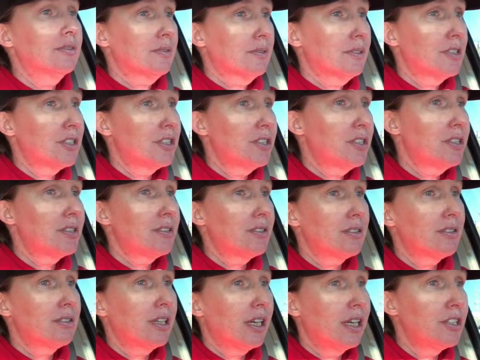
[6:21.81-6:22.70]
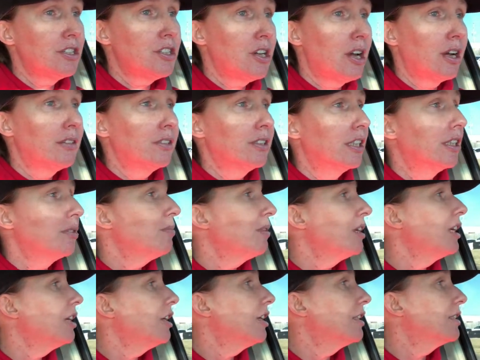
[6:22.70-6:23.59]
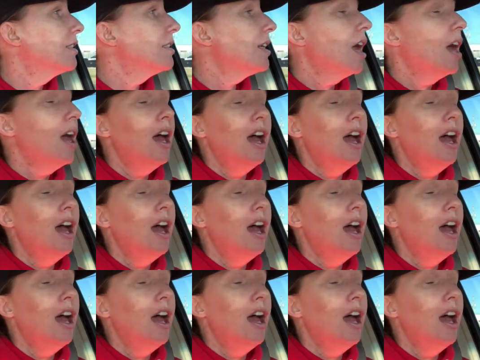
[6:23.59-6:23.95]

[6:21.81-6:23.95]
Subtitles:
just kind of chuckling, because